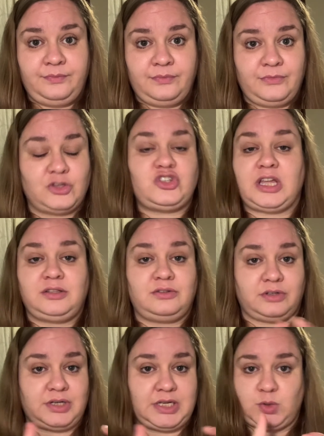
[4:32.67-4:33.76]
the
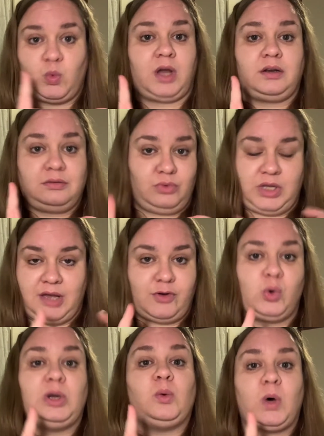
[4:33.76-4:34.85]
gender is 1, we have
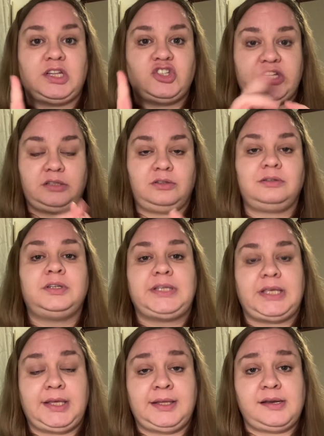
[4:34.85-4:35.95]
only one gender,
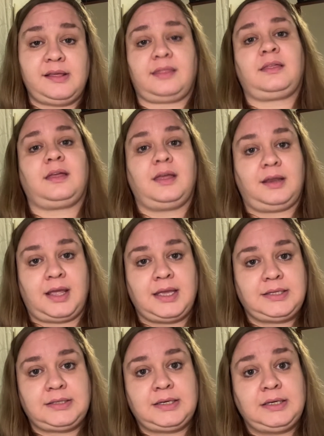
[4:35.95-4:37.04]
kynið
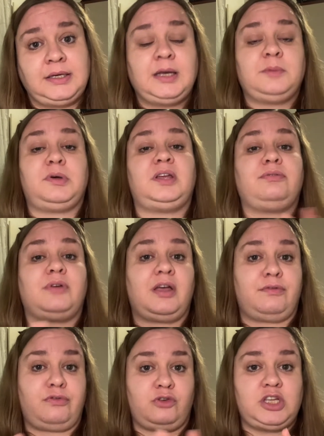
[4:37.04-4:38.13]
eitt, but if we have
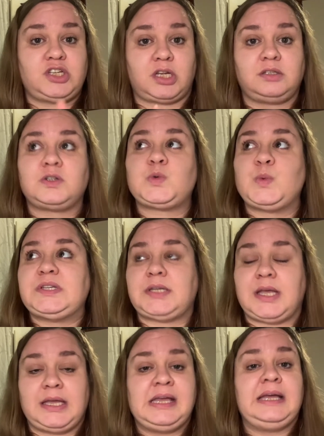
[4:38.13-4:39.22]
3 genders, we
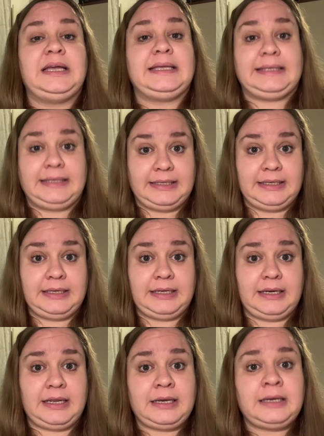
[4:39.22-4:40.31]
say
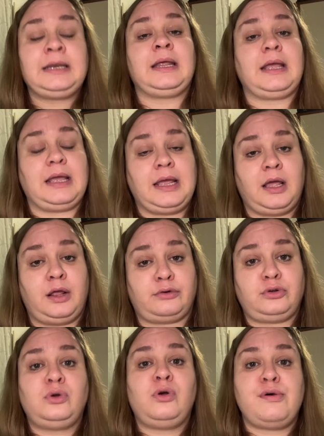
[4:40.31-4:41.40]
kynin
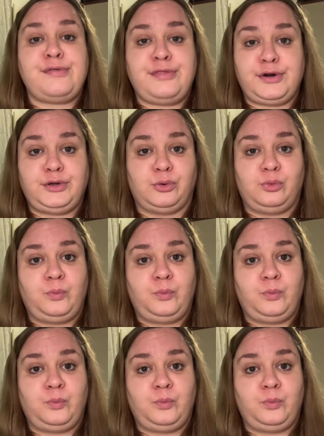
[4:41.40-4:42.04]
eru þrjú.